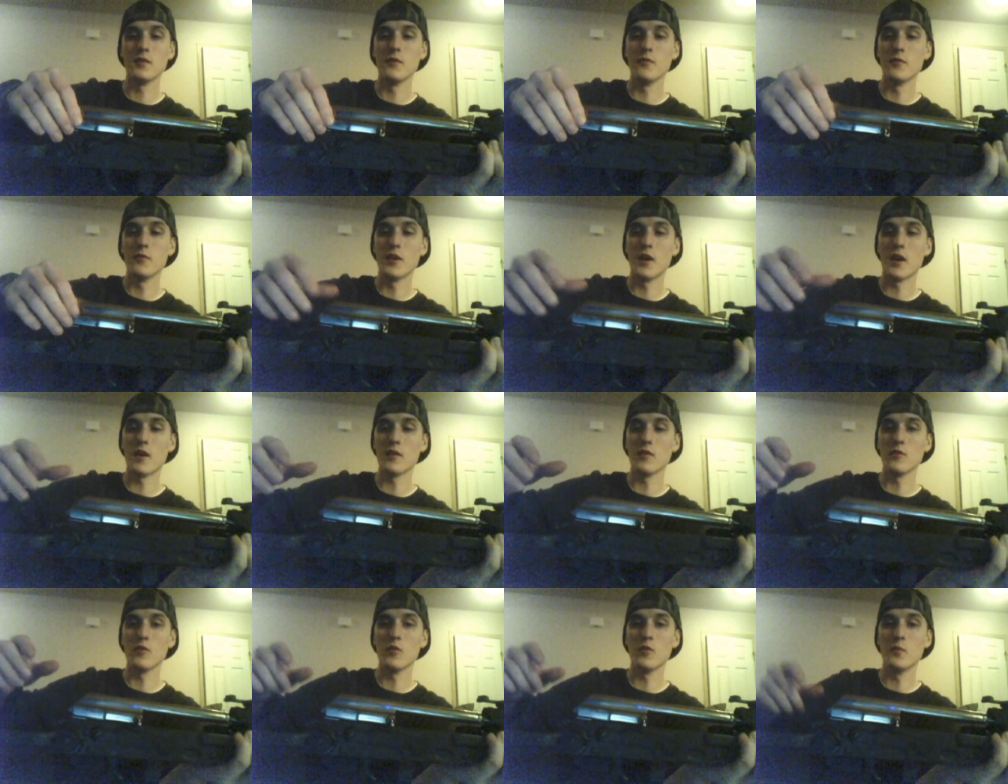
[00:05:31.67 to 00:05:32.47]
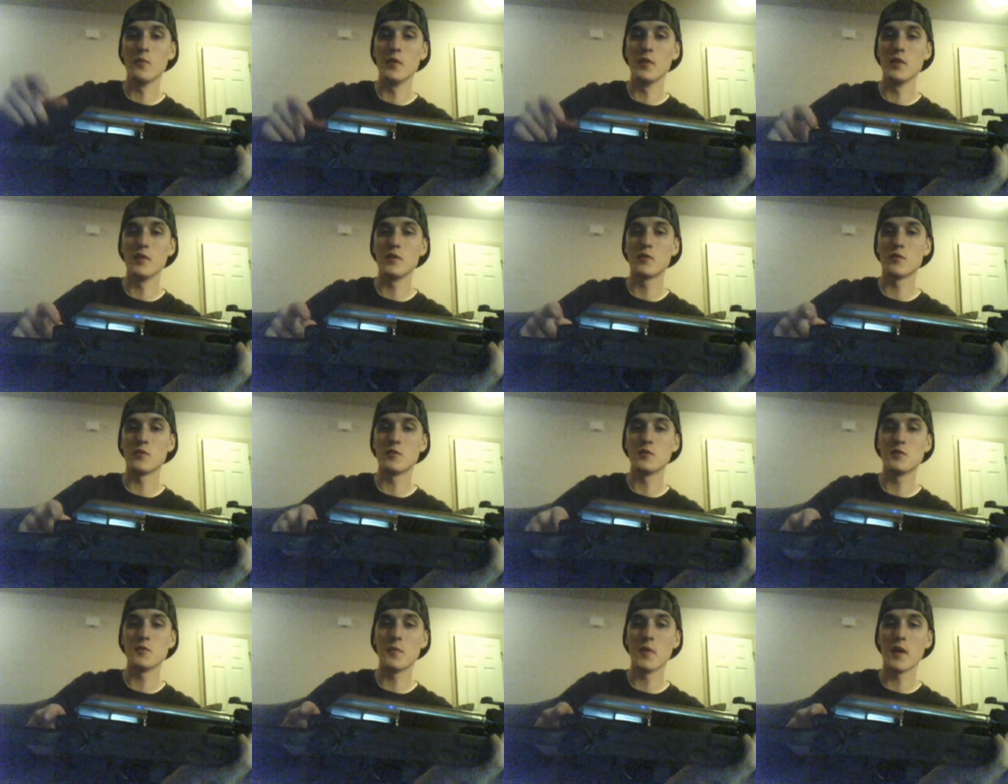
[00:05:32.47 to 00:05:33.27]
Leave it out a little bit
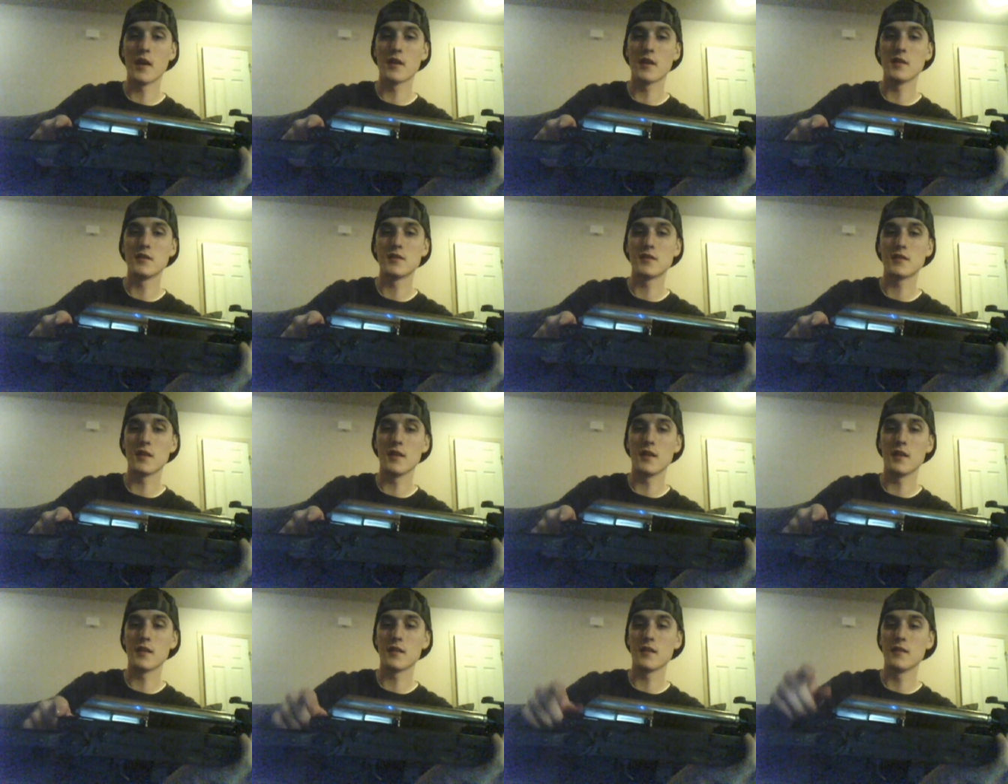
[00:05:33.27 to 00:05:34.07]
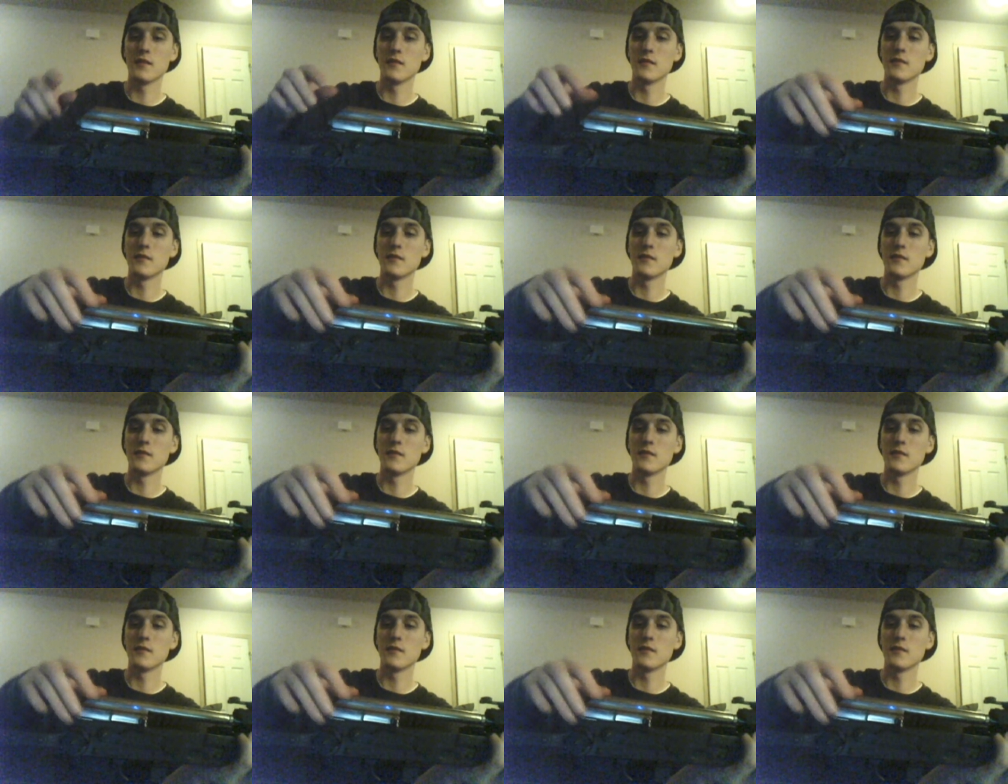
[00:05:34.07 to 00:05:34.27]
towards the back of the stock.